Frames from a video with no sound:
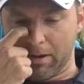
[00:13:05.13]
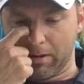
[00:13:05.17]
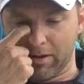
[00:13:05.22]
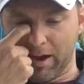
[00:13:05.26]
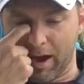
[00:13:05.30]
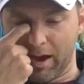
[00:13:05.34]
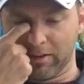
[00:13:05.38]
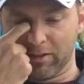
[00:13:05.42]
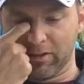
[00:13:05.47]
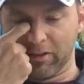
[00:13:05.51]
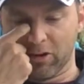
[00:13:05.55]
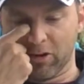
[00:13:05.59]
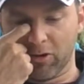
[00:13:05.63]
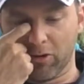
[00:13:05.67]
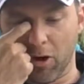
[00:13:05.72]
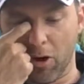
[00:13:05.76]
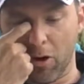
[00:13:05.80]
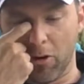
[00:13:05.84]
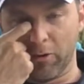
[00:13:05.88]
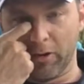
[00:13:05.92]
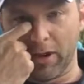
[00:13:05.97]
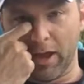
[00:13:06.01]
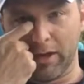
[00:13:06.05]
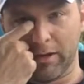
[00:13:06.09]
Tyson
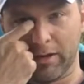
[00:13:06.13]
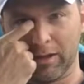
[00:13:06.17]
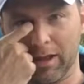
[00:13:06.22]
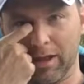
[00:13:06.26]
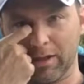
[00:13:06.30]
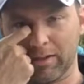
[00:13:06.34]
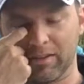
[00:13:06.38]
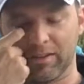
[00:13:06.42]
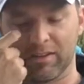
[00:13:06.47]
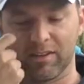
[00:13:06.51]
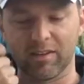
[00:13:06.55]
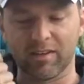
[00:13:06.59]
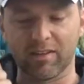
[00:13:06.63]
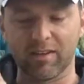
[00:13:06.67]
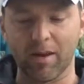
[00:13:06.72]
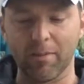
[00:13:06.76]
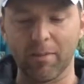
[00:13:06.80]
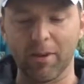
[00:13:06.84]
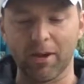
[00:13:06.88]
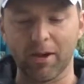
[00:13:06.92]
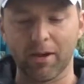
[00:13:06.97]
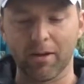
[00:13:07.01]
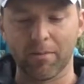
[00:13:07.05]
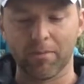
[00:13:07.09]
groaned and clutched his
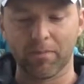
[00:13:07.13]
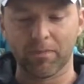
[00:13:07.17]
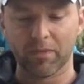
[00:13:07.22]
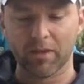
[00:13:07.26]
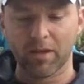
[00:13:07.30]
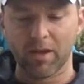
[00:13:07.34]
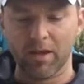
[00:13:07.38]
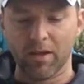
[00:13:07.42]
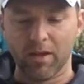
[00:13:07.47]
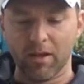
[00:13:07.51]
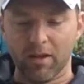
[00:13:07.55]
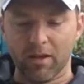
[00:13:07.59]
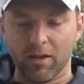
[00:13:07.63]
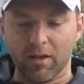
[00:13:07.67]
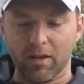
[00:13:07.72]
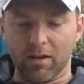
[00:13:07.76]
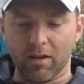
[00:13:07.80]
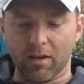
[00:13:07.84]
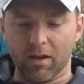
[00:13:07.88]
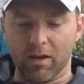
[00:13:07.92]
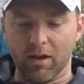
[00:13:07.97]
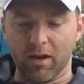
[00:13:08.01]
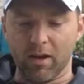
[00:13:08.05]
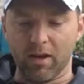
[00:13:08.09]
stomach.
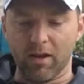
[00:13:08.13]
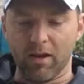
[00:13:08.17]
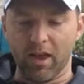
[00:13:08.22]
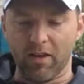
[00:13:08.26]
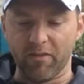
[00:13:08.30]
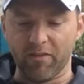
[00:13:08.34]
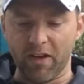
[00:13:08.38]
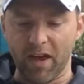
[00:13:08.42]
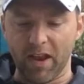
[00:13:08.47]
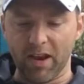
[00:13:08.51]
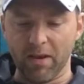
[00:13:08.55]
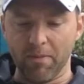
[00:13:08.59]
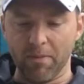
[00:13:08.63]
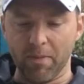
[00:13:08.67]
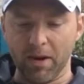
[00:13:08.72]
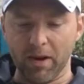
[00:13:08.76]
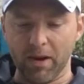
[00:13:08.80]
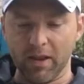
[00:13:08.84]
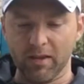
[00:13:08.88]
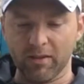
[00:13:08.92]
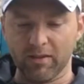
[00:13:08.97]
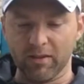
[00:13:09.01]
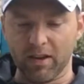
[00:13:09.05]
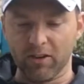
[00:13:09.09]
Ugh, if
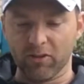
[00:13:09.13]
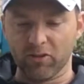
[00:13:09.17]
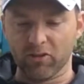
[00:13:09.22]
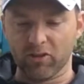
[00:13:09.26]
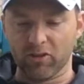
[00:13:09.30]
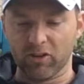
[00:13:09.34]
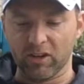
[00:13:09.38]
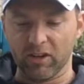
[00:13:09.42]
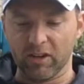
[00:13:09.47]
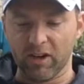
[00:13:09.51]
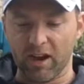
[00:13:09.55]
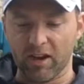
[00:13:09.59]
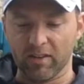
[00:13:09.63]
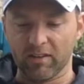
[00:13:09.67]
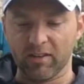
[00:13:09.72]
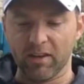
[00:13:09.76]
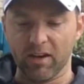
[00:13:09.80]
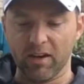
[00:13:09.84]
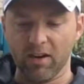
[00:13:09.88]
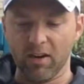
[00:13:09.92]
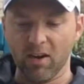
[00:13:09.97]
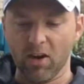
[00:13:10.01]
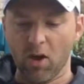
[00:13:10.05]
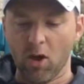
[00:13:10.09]
anybody's interested, I
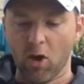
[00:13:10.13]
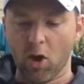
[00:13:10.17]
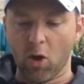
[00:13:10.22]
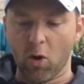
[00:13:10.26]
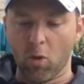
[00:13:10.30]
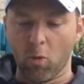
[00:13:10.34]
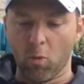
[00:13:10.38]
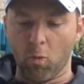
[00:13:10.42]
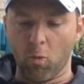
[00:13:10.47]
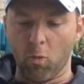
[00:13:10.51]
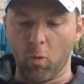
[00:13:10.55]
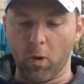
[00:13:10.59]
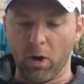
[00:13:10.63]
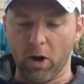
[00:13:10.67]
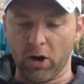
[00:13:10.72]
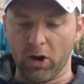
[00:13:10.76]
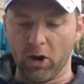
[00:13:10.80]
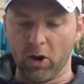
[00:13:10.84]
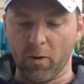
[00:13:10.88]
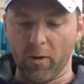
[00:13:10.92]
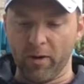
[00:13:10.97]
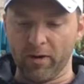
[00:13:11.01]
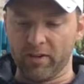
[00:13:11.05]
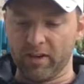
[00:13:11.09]
said, we're
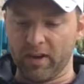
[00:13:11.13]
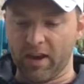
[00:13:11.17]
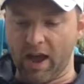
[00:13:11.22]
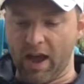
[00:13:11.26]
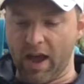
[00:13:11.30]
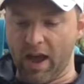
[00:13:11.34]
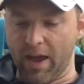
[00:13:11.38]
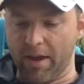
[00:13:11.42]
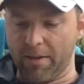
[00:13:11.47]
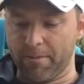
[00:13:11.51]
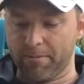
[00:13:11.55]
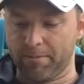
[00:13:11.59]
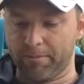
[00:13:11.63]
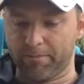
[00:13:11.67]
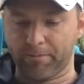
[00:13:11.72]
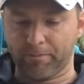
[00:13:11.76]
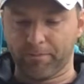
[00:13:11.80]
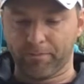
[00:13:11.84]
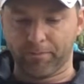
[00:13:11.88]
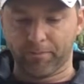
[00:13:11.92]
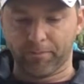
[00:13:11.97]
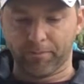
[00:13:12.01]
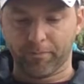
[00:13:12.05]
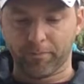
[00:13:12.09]
going to die.
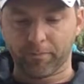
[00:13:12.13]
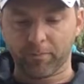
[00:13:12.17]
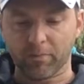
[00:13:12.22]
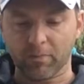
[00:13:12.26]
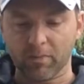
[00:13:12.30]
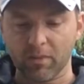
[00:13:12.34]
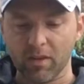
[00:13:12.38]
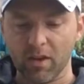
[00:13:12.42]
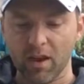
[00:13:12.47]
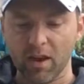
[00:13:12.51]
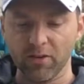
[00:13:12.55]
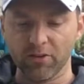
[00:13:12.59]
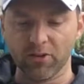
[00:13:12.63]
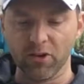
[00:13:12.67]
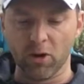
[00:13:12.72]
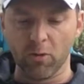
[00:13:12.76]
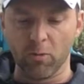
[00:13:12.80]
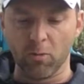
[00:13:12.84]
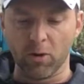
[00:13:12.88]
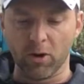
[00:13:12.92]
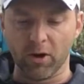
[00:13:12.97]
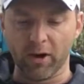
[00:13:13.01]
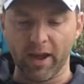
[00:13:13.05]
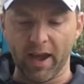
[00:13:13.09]

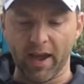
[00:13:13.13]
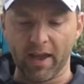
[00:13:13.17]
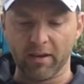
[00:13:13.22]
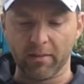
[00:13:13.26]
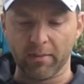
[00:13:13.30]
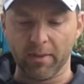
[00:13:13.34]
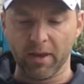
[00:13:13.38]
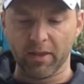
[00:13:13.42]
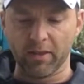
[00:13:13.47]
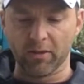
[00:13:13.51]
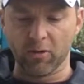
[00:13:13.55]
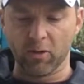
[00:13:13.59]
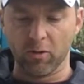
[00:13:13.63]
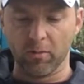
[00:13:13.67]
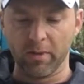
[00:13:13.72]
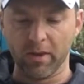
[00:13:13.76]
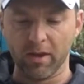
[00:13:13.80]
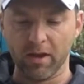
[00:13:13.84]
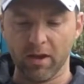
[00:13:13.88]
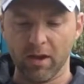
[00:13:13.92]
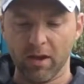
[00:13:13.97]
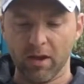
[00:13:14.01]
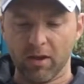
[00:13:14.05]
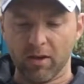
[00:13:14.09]
Don't worry, Annabeth told
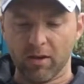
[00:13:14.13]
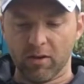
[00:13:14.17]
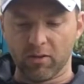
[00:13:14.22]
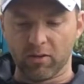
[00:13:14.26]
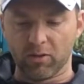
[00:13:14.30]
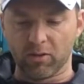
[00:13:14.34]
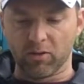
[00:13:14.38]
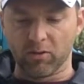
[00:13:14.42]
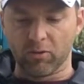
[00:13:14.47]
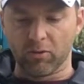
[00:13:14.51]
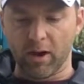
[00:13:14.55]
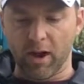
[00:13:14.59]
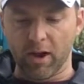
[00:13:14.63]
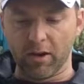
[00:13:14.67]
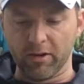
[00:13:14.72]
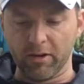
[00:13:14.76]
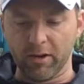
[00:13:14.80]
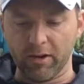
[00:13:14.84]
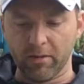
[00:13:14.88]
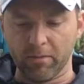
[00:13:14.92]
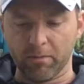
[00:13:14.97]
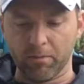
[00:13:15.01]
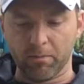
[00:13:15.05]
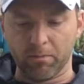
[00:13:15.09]
me,
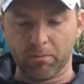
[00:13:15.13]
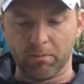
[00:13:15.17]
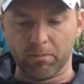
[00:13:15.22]
sounding